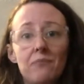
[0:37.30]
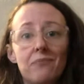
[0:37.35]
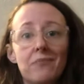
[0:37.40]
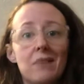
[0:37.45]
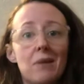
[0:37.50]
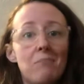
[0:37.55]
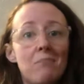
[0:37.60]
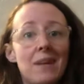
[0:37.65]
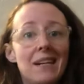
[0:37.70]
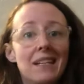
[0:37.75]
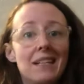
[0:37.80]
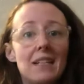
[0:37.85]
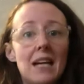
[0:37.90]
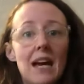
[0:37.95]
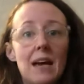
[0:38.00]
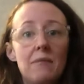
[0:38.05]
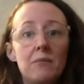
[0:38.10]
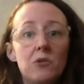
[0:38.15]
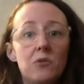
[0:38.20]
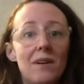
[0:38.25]
Many
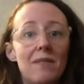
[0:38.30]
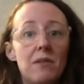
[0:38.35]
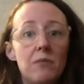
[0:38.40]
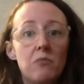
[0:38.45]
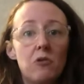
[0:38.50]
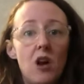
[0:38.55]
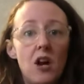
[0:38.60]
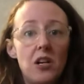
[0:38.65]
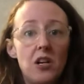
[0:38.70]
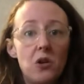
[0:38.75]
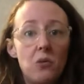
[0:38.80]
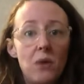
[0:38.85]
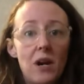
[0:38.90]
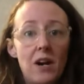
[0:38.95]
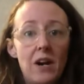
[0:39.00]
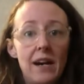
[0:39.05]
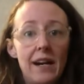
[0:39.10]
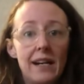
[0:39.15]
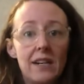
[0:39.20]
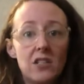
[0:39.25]
times whatever bra you're
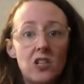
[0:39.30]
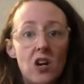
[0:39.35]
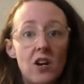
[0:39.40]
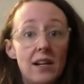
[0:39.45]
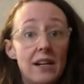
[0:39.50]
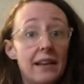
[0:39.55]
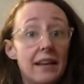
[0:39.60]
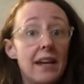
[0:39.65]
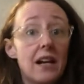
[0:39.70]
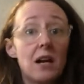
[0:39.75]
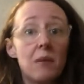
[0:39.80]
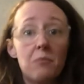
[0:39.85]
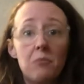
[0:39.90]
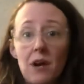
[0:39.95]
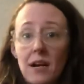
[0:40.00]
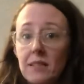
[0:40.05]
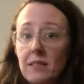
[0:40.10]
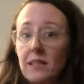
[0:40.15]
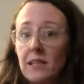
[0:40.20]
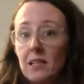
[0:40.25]
wearing is already like
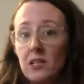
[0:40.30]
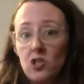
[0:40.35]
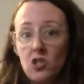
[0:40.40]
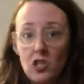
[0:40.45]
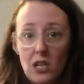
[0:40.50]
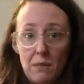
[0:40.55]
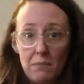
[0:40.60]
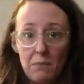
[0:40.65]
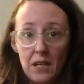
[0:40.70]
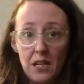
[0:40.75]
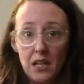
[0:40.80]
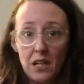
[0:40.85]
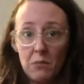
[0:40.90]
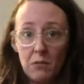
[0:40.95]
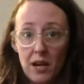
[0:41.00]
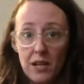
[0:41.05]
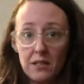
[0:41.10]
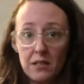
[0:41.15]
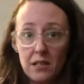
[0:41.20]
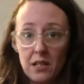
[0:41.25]
compressing and shaping your
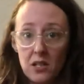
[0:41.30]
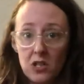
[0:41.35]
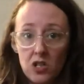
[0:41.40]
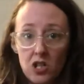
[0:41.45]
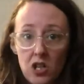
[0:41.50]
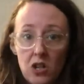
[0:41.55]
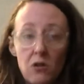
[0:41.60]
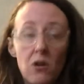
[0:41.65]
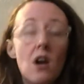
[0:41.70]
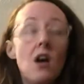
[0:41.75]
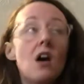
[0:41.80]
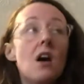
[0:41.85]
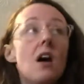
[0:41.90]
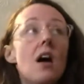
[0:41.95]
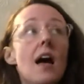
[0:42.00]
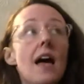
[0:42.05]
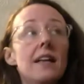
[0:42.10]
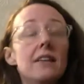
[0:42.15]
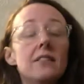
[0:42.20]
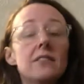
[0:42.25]
breast tissue,
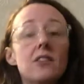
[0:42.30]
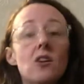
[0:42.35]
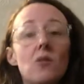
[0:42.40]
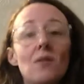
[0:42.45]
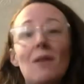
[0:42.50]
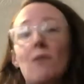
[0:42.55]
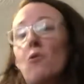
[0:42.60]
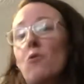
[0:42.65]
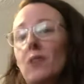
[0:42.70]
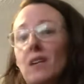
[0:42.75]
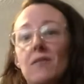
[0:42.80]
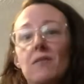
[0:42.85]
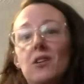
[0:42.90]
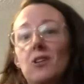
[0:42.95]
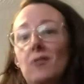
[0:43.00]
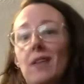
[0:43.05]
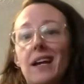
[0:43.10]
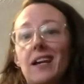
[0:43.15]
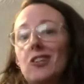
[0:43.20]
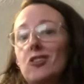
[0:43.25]
and so that won't give you
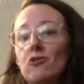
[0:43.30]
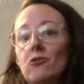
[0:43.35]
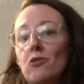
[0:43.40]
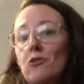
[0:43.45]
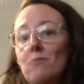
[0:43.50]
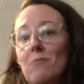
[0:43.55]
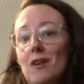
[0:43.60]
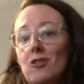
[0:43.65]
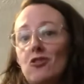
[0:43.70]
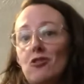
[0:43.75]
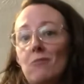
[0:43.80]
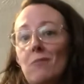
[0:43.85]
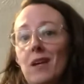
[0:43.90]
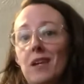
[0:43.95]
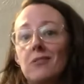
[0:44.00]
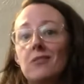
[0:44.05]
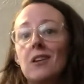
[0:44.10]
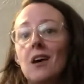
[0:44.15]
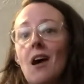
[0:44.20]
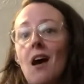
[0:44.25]
like a true
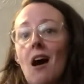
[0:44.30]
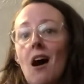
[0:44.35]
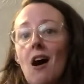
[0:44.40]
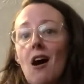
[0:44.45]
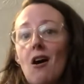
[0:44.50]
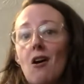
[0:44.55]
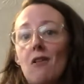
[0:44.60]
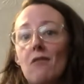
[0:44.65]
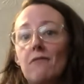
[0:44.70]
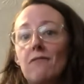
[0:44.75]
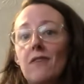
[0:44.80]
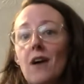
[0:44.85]
measurement of